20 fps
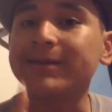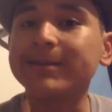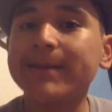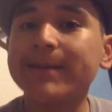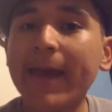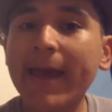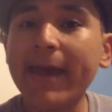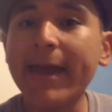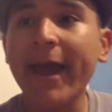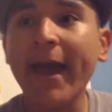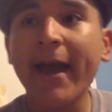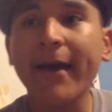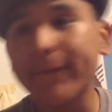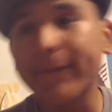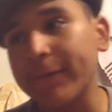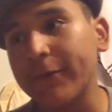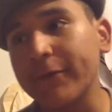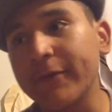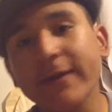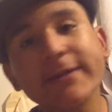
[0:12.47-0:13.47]
day
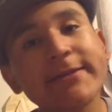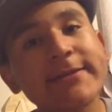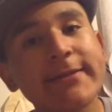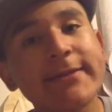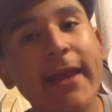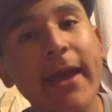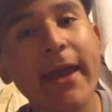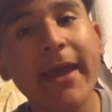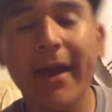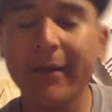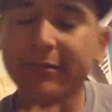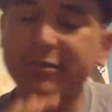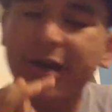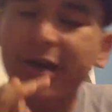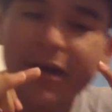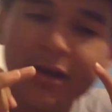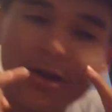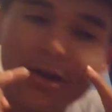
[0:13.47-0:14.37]
after this day. I'm talking